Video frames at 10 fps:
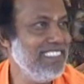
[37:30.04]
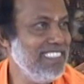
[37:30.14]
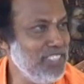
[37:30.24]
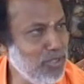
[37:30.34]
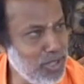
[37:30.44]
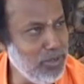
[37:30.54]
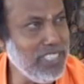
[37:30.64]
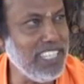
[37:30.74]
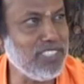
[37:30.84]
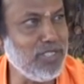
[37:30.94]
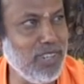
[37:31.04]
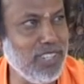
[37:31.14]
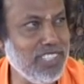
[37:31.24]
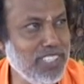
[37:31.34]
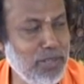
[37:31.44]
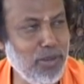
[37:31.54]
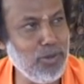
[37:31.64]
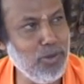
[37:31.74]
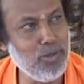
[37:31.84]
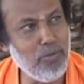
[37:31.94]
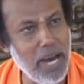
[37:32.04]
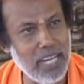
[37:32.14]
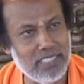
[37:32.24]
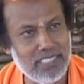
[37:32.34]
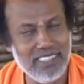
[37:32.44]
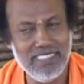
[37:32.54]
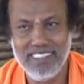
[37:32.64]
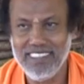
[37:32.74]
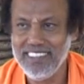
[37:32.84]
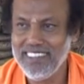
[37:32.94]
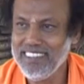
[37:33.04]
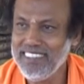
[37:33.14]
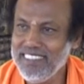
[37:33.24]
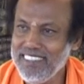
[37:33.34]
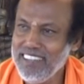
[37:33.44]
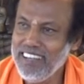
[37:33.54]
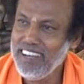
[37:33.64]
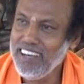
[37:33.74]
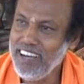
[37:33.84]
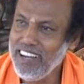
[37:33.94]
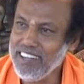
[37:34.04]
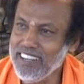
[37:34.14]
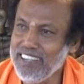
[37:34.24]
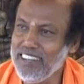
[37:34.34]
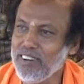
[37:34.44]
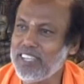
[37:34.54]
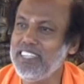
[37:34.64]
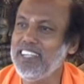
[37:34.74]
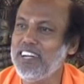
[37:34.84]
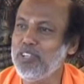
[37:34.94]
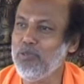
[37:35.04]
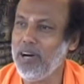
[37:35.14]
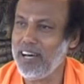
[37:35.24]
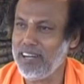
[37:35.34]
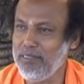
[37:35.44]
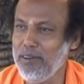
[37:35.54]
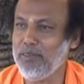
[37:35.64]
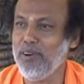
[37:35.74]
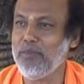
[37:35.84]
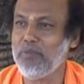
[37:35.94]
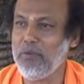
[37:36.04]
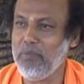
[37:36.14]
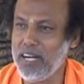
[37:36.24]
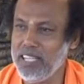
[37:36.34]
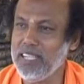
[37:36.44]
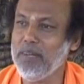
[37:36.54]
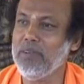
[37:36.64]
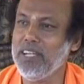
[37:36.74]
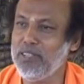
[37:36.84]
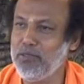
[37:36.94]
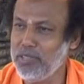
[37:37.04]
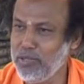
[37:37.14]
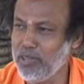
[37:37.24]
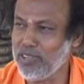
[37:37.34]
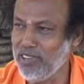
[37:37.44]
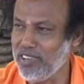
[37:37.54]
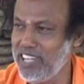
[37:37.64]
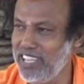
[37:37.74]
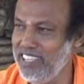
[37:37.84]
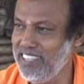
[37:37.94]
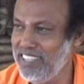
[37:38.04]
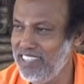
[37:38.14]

They chose you as an astronaut. You have to go to Mars. And lucky that you have gone from Adiyanamalai to New York already.